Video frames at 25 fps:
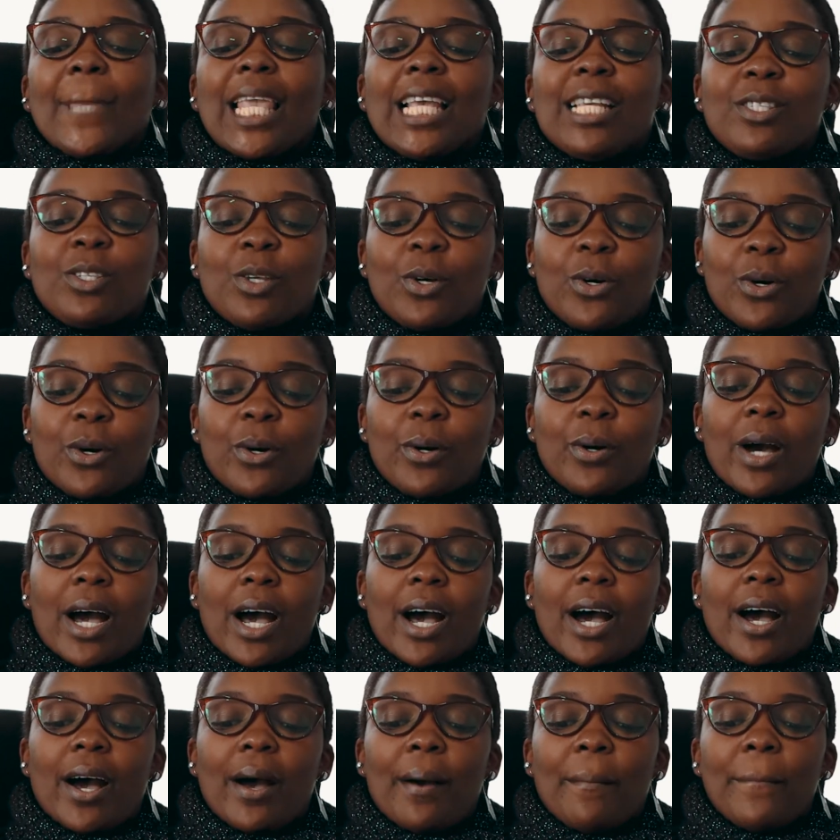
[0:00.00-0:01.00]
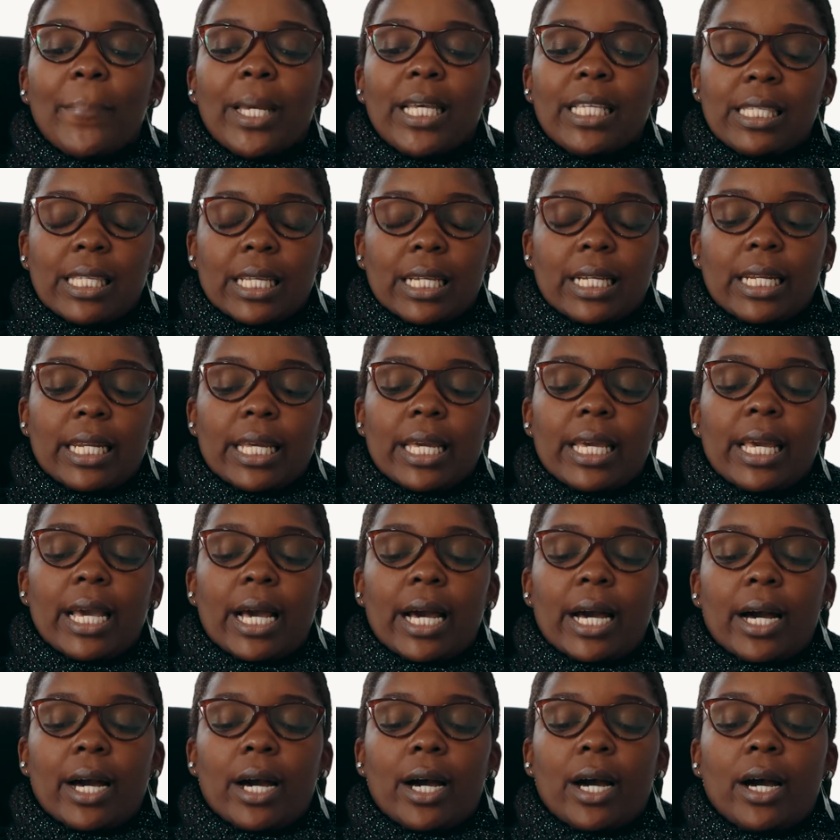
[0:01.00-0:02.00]
So basically,
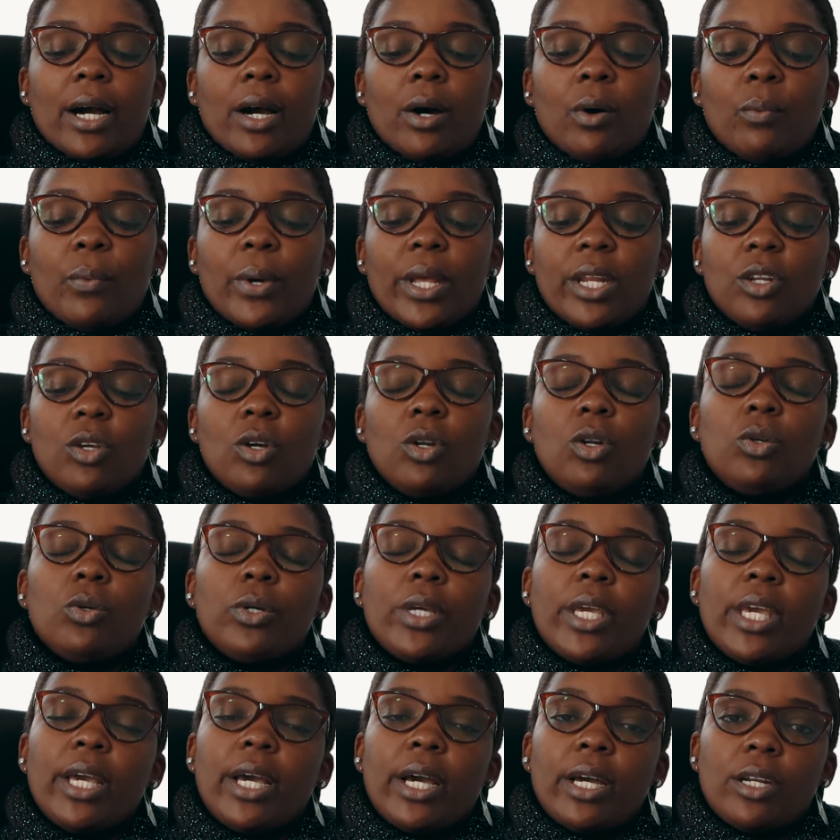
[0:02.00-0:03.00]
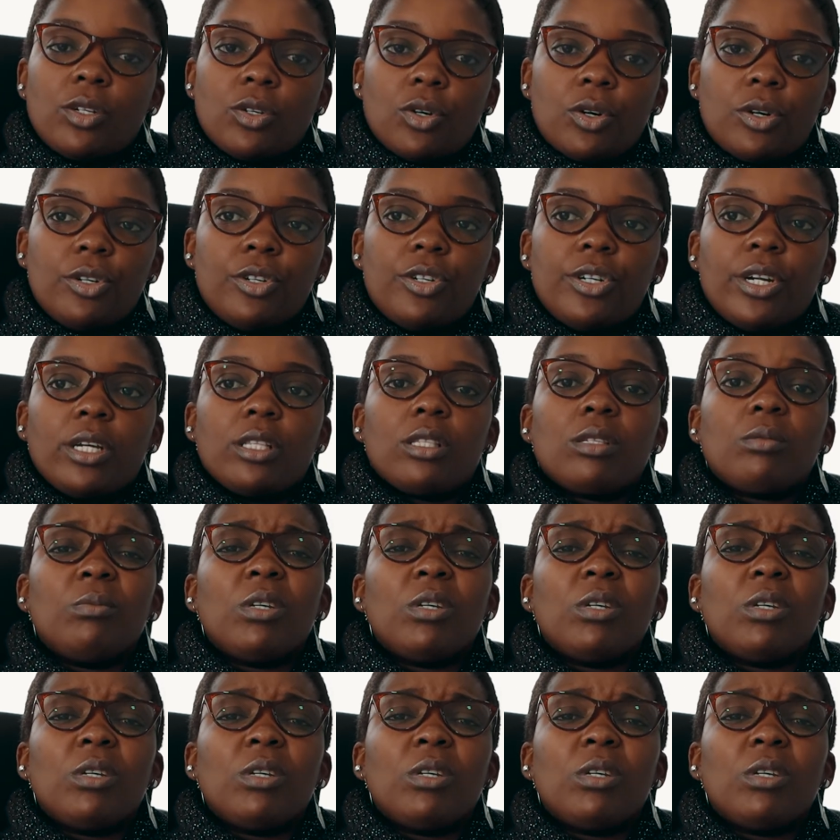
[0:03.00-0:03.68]
when you're looking at contracts,